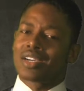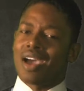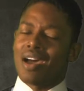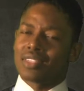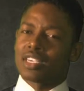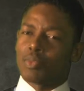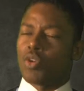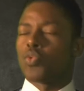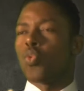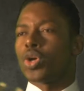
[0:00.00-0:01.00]
concept
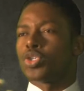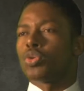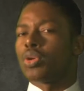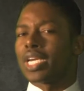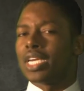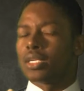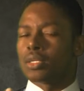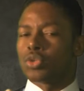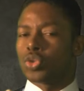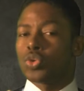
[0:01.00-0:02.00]
of what you're looking
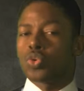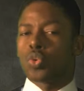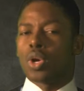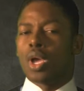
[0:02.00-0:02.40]
to do,